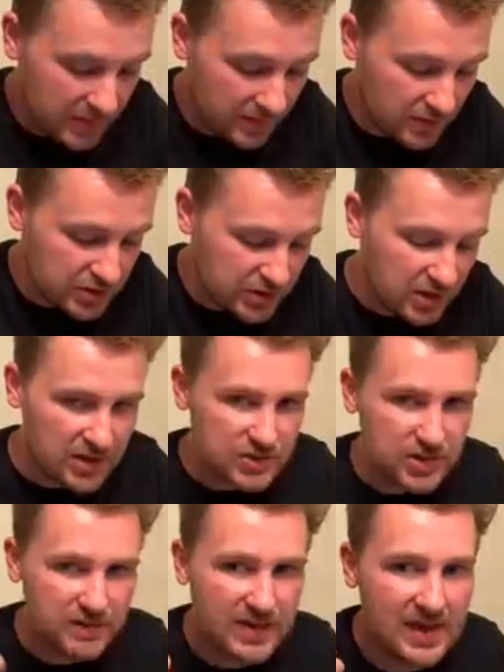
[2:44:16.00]
for sure, because
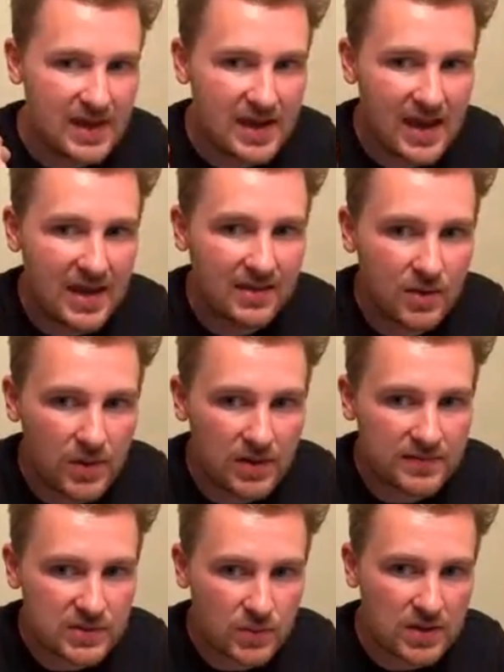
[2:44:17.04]
you have the King and the Queen
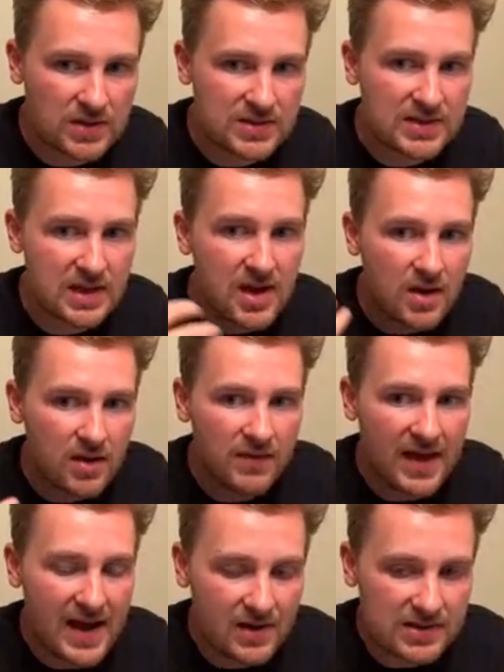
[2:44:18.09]
of Swords. You have
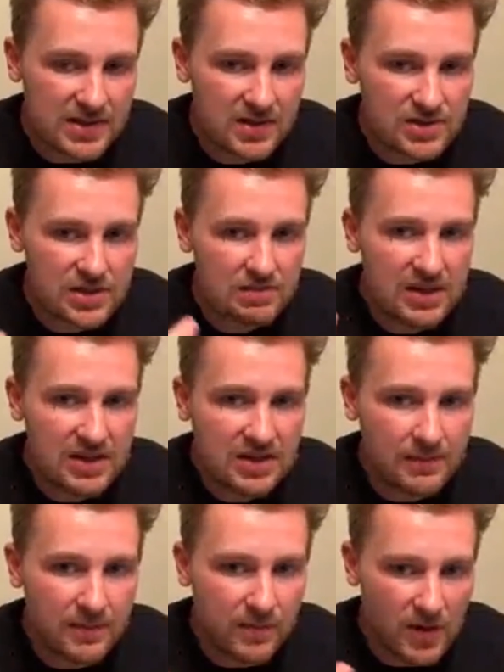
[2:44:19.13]
the house energy, meeting
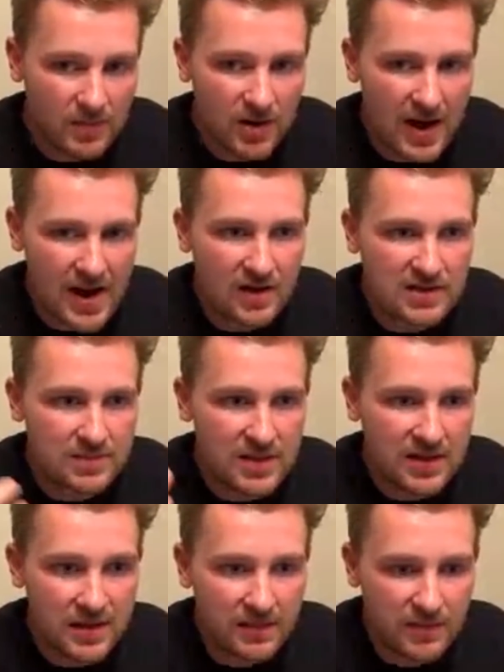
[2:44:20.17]
them from your house,
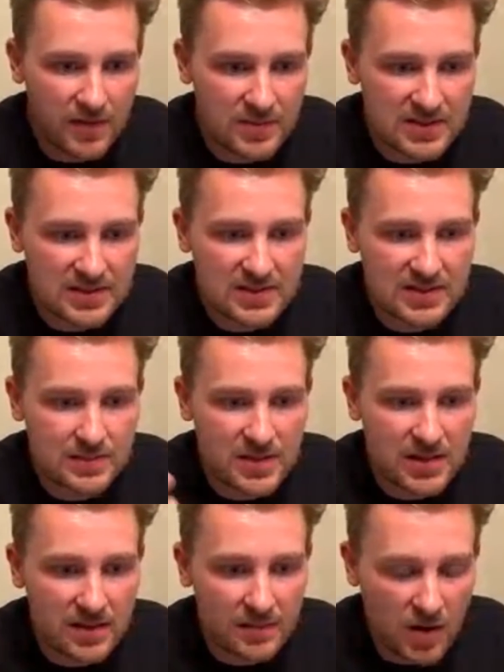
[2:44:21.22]
meeting them from a distance,
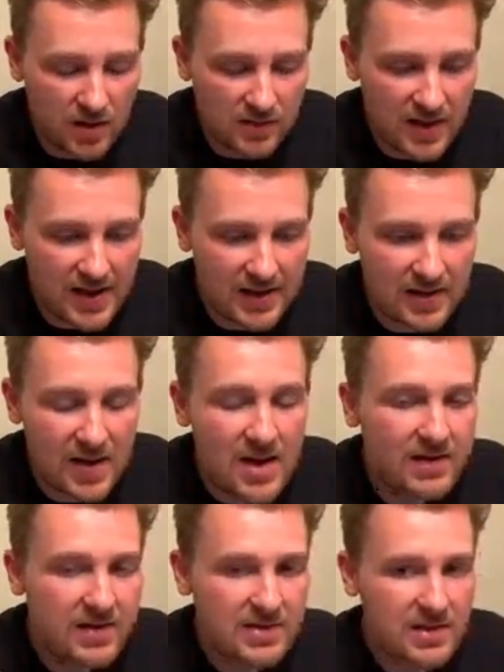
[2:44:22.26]
meeting them online.
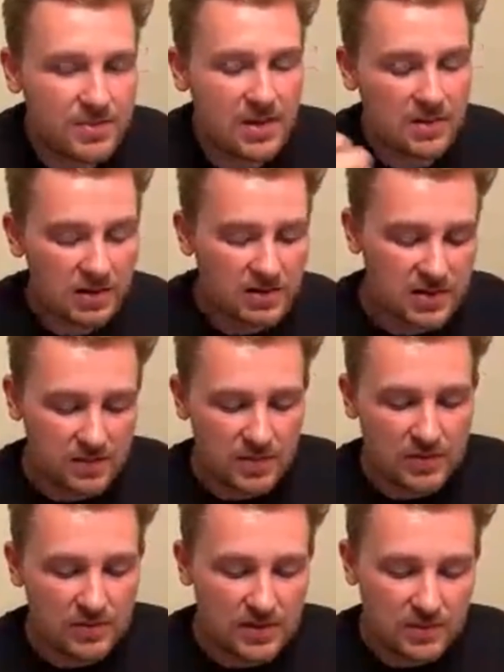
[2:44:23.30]
This could be a long-term
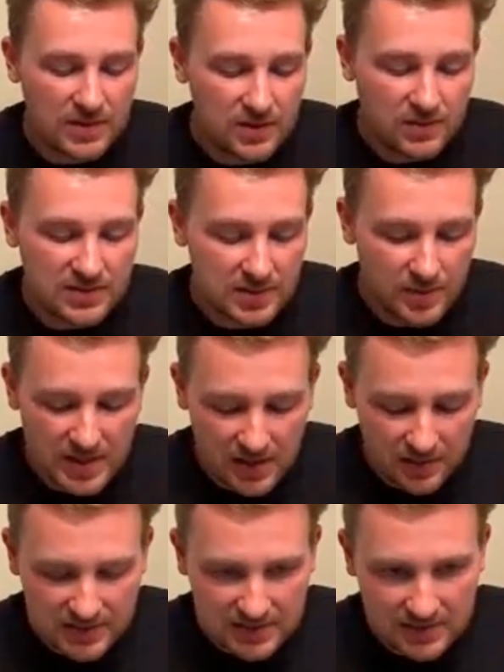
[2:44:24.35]
union with you and somebody
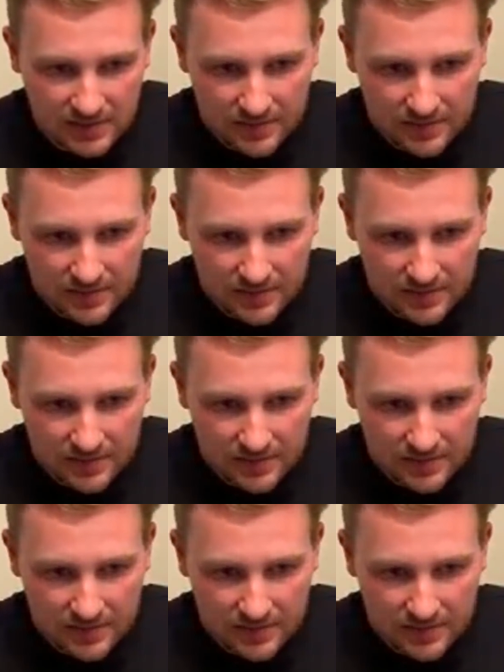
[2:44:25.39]
else.